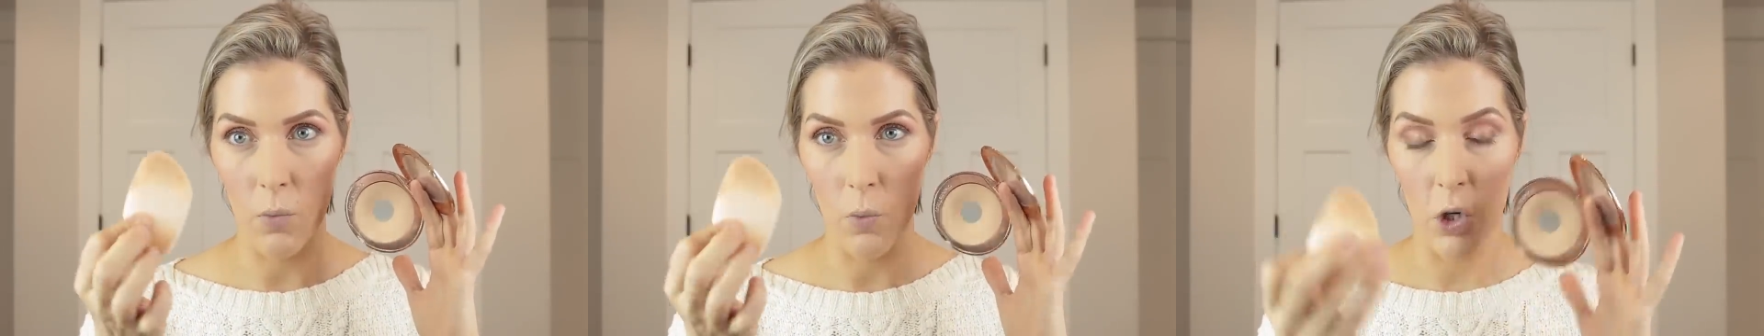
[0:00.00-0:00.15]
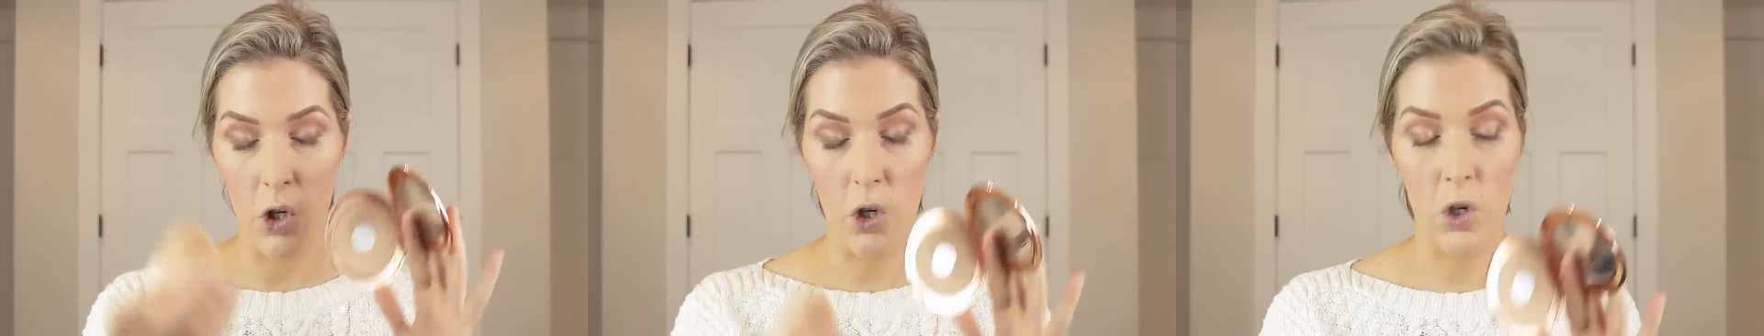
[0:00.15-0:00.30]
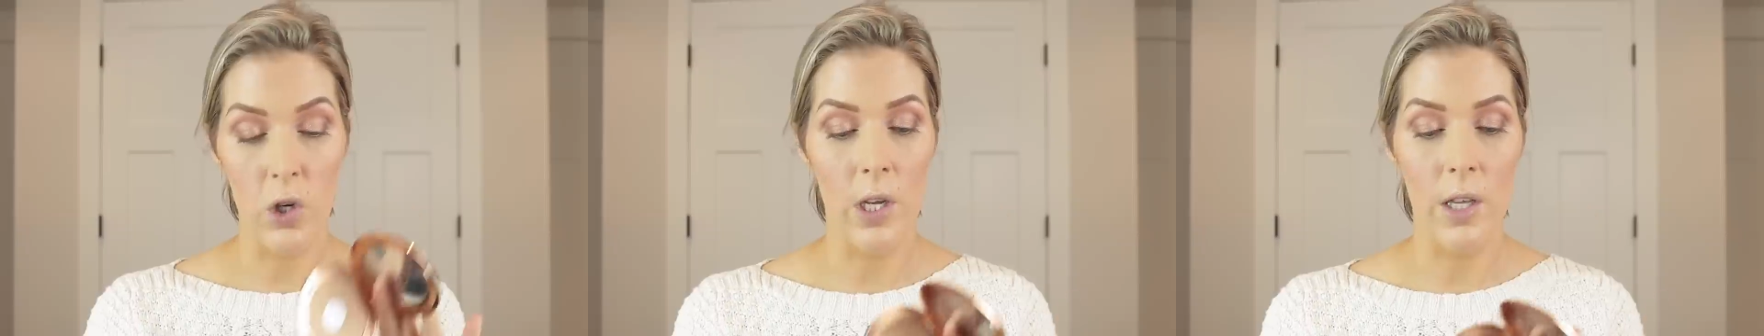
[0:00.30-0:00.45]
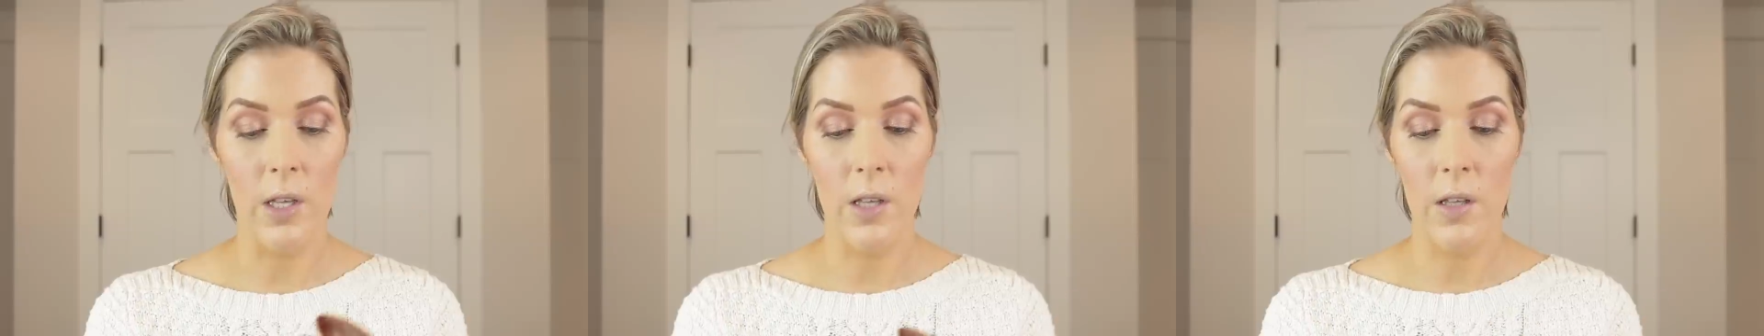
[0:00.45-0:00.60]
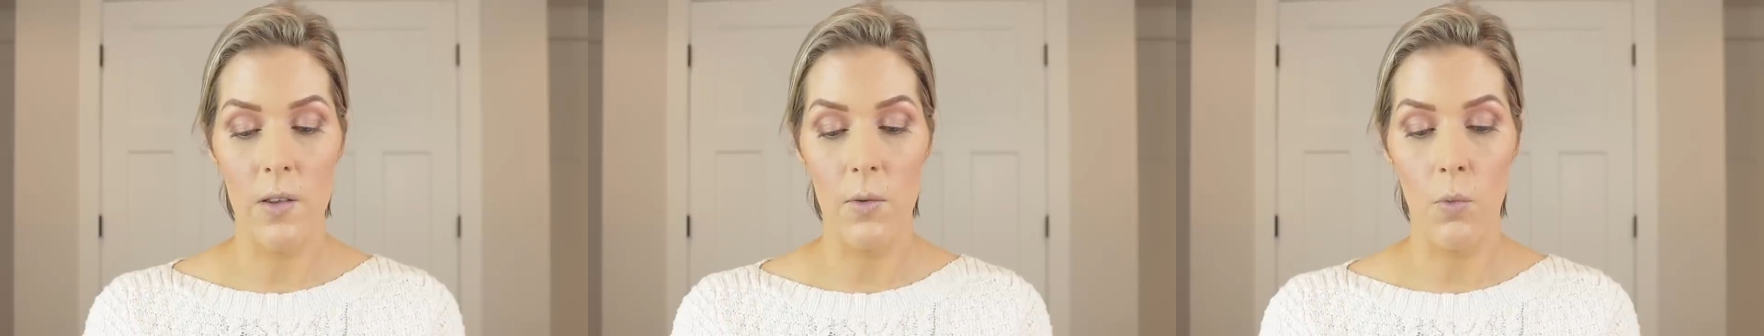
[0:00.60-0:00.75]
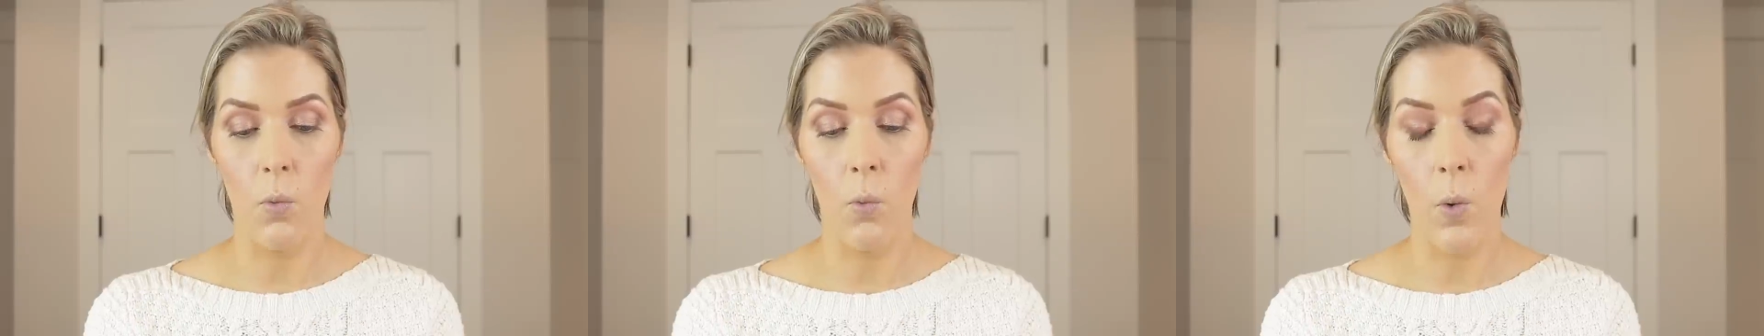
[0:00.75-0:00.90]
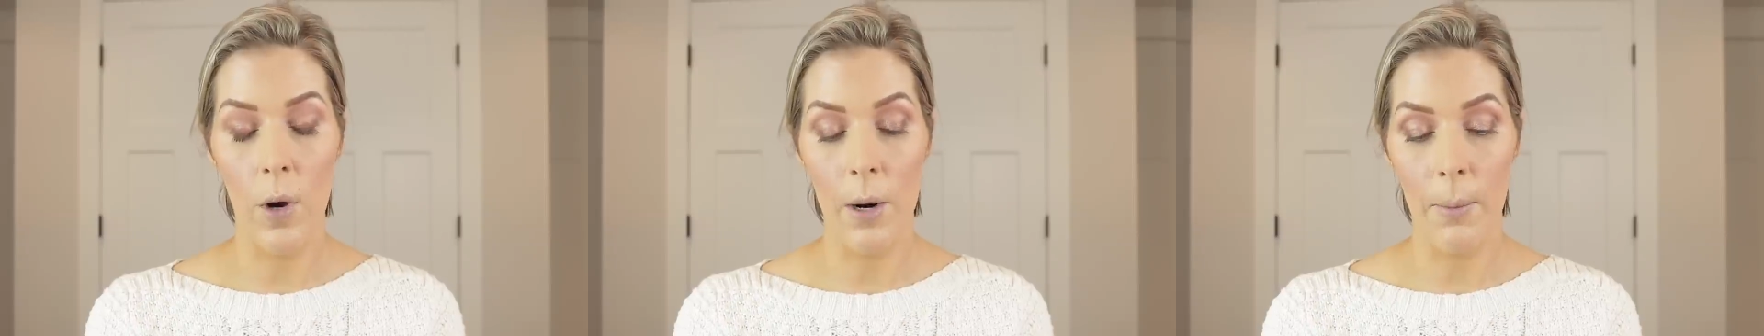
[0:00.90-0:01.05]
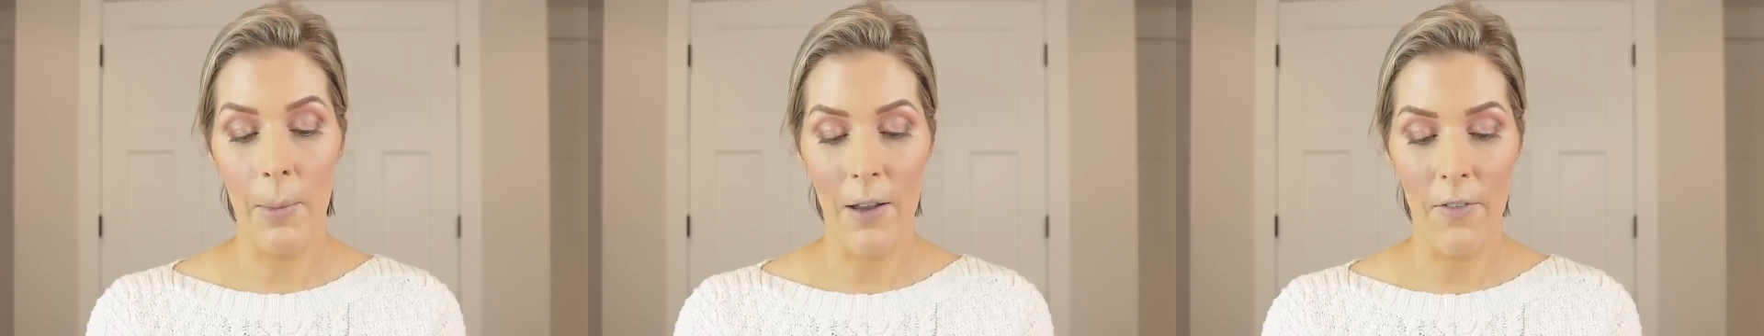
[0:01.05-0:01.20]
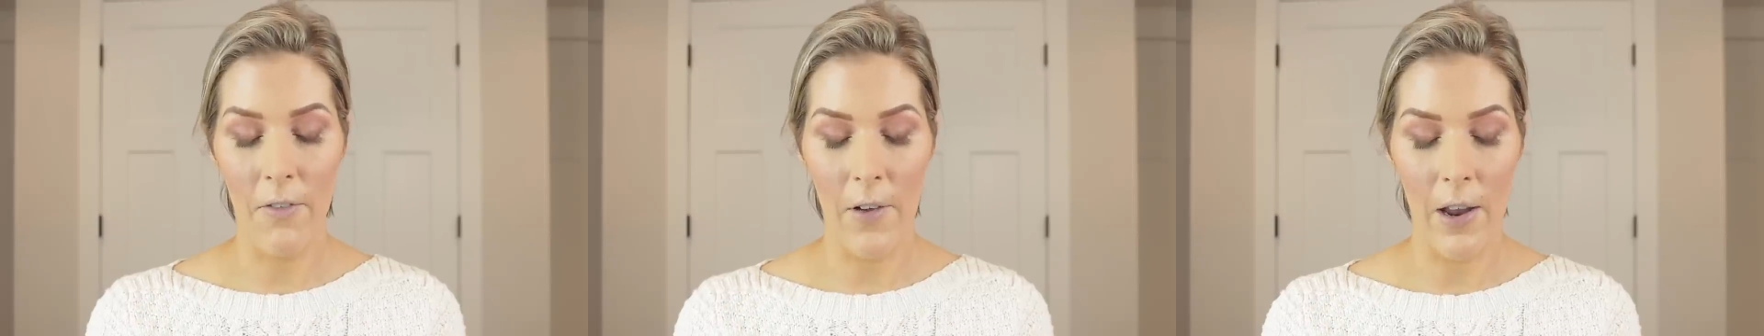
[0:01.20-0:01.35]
which is one of my